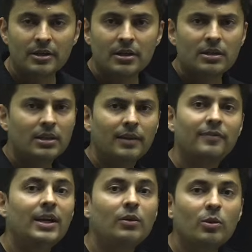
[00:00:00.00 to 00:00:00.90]
the
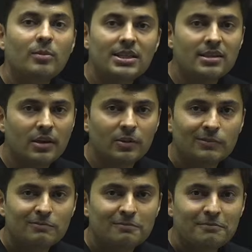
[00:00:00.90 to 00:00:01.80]
field would be 0.
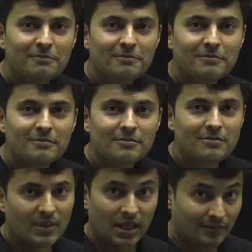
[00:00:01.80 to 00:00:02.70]

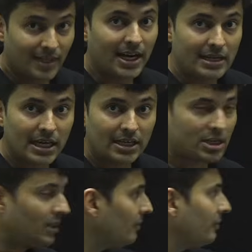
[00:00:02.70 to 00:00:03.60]
If the entire
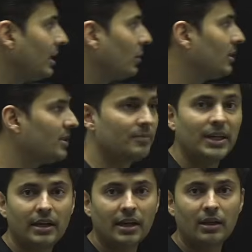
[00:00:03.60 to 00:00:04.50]
shell without this being
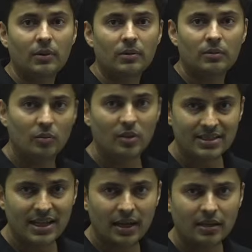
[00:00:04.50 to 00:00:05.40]
taken out was
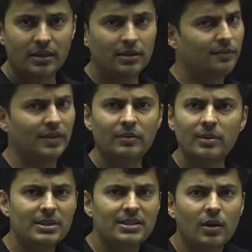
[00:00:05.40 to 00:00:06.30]
there, then the field will be
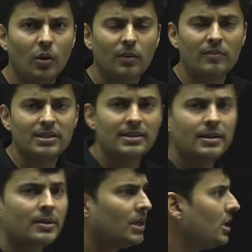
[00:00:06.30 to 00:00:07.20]
0 obviously.
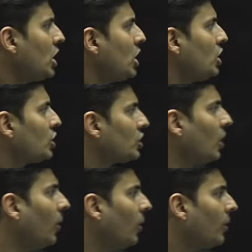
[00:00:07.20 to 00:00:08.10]

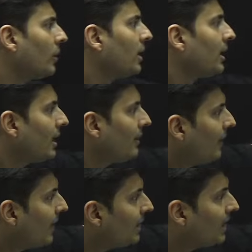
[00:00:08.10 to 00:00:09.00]
So if
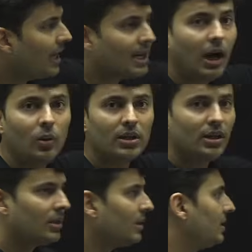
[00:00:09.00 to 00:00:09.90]
I take out
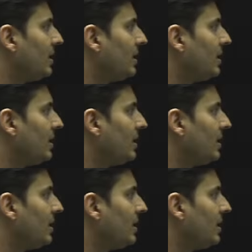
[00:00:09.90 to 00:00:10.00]
this